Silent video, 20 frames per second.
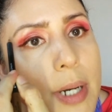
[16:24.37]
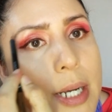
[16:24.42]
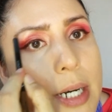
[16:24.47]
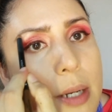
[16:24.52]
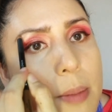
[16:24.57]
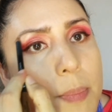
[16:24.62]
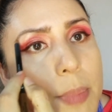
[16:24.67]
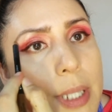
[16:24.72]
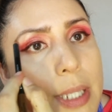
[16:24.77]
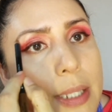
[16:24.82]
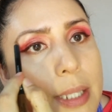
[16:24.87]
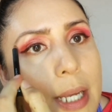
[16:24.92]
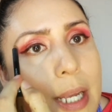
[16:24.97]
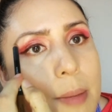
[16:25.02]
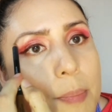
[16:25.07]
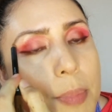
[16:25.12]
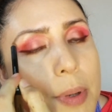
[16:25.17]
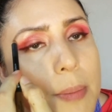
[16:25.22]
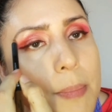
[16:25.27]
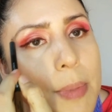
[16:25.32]
Para
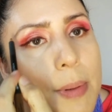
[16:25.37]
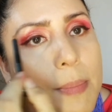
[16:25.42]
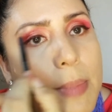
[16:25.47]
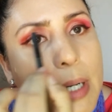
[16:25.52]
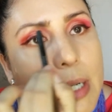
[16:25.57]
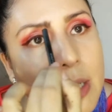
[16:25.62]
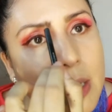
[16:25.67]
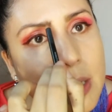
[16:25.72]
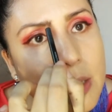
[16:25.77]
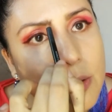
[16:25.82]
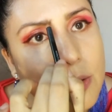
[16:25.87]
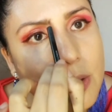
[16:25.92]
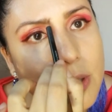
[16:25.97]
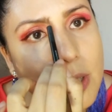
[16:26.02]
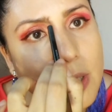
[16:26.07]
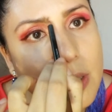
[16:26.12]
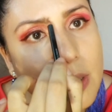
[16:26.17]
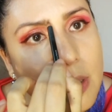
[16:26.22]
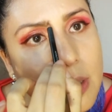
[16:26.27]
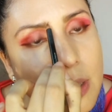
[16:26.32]
pantay pa babang
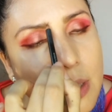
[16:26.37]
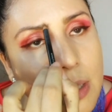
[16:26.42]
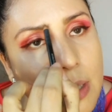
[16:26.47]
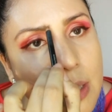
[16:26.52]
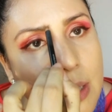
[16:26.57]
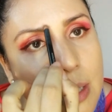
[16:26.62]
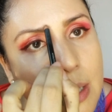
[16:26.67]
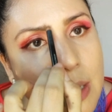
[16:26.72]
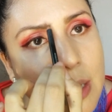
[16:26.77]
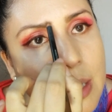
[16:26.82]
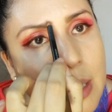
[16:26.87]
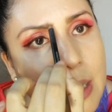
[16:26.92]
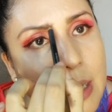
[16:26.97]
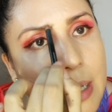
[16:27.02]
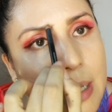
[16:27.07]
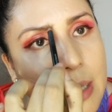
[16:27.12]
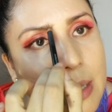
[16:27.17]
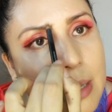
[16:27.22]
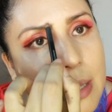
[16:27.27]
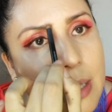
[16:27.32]
ganon.
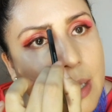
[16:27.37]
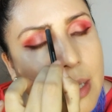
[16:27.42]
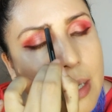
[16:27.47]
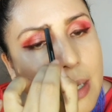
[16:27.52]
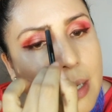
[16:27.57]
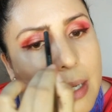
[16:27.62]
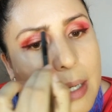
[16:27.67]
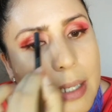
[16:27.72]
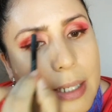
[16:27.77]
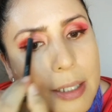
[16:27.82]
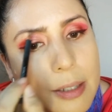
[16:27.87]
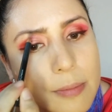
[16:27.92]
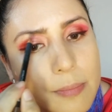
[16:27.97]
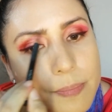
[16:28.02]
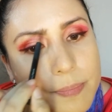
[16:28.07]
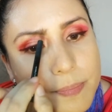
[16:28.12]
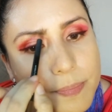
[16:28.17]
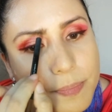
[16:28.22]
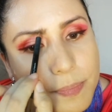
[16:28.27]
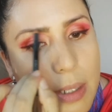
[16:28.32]
And
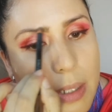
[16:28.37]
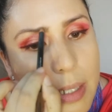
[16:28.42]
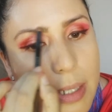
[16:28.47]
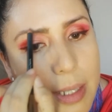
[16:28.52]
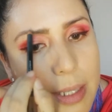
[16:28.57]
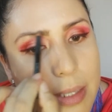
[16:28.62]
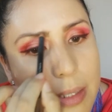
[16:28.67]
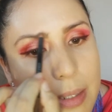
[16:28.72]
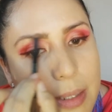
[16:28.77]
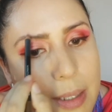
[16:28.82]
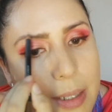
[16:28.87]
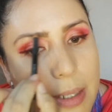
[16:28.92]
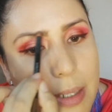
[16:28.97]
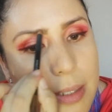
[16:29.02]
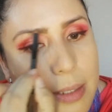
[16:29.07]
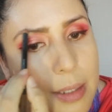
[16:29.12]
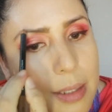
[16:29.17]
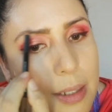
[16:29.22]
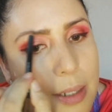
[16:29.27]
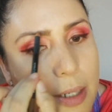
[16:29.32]
then in
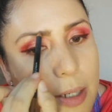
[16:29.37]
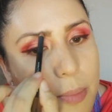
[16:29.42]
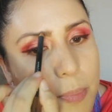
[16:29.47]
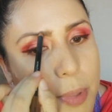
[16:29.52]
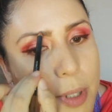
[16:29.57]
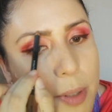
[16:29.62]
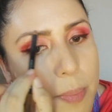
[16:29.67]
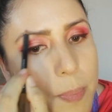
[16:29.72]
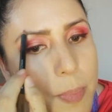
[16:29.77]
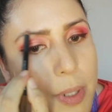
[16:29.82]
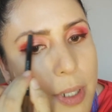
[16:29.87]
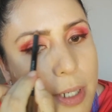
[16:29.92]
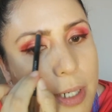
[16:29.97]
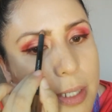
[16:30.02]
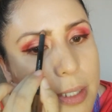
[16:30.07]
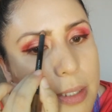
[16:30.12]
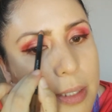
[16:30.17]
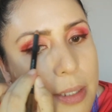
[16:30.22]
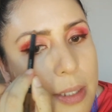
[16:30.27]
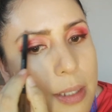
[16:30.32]
that upper
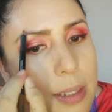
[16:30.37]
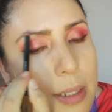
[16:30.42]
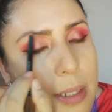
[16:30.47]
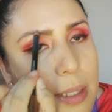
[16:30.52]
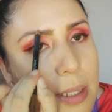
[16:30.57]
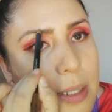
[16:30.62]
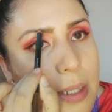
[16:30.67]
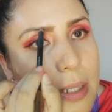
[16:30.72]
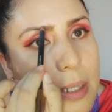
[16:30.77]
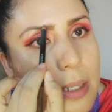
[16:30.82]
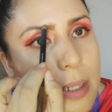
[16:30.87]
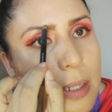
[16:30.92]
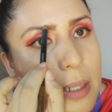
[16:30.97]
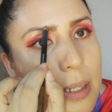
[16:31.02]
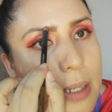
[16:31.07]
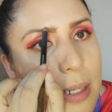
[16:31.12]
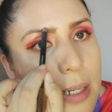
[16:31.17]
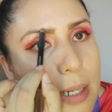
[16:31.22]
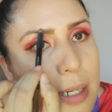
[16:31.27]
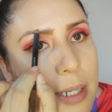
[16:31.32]
part,
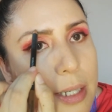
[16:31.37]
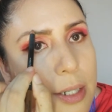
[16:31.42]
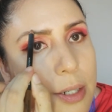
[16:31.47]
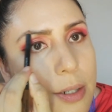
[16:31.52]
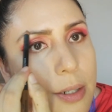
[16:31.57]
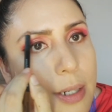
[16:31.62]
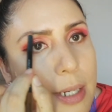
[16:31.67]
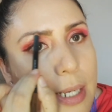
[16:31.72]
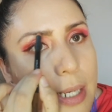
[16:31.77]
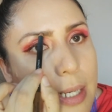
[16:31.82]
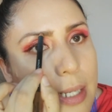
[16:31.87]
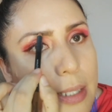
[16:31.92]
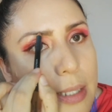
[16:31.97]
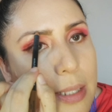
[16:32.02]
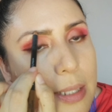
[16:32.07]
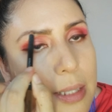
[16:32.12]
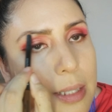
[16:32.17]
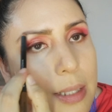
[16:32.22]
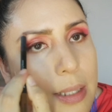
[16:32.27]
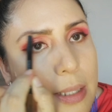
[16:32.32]
I create
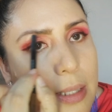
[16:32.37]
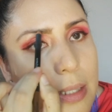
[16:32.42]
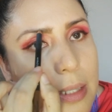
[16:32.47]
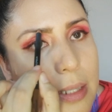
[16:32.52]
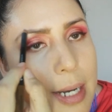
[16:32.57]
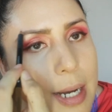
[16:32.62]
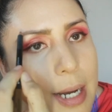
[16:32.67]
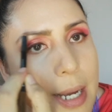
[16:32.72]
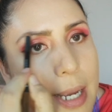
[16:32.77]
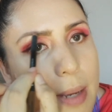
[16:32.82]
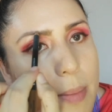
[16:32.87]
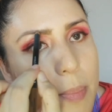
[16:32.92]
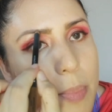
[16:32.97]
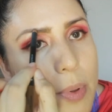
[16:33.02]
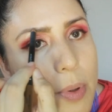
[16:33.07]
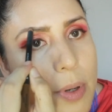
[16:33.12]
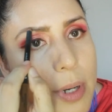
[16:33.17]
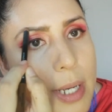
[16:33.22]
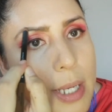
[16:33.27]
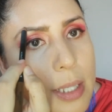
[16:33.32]
a high
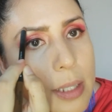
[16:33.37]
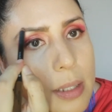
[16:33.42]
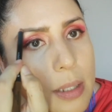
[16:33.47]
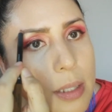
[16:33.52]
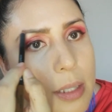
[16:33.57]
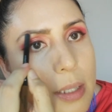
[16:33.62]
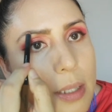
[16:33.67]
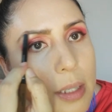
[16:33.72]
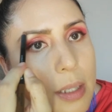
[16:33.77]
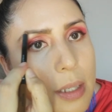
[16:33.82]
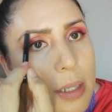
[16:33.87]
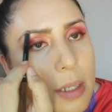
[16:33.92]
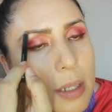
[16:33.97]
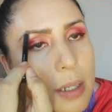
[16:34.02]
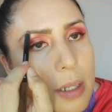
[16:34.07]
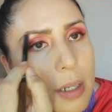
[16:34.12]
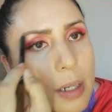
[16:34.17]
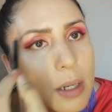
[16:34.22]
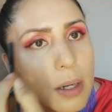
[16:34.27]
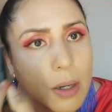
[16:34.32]
point
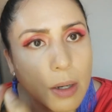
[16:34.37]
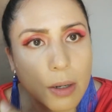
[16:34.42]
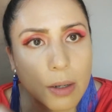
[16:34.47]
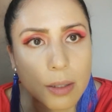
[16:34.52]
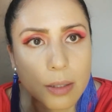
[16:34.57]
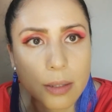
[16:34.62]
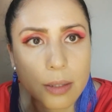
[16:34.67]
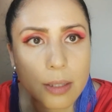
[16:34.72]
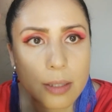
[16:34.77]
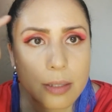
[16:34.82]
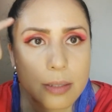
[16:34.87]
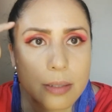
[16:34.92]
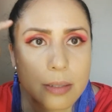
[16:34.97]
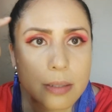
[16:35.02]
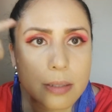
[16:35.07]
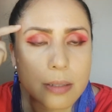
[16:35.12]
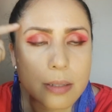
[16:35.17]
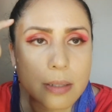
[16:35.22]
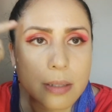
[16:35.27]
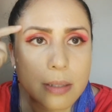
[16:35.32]
on
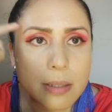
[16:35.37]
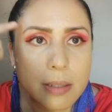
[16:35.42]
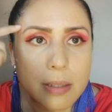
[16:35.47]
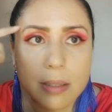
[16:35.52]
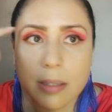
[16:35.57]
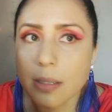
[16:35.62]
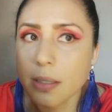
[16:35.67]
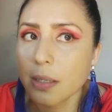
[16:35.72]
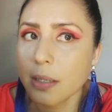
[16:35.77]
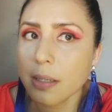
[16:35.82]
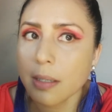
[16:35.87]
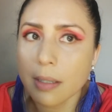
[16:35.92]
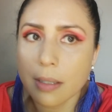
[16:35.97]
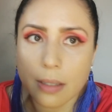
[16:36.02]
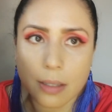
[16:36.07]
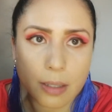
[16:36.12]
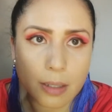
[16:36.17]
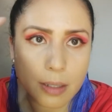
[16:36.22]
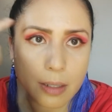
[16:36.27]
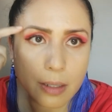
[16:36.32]
this
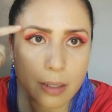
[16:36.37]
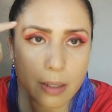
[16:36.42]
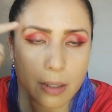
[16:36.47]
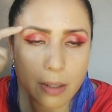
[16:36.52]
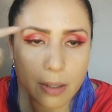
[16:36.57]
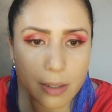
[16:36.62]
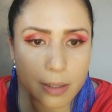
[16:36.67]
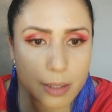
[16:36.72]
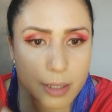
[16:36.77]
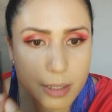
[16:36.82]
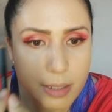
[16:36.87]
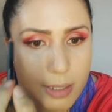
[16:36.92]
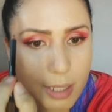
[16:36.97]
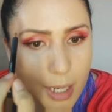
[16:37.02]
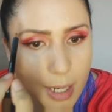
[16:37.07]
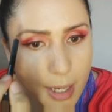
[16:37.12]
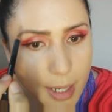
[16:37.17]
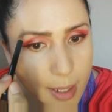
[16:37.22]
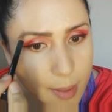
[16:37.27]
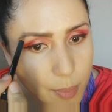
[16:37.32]

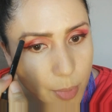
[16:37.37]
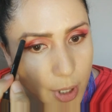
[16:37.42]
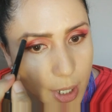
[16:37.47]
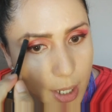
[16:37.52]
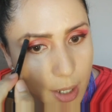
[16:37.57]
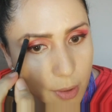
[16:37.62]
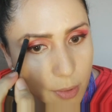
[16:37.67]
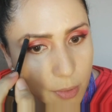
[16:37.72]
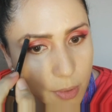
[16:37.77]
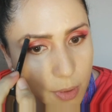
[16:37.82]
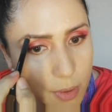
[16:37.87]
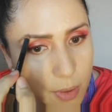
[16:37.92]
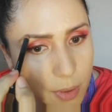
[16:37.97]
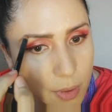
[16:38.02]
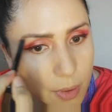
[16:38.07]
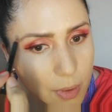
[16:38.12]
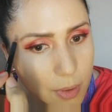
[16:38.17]
eyebrow.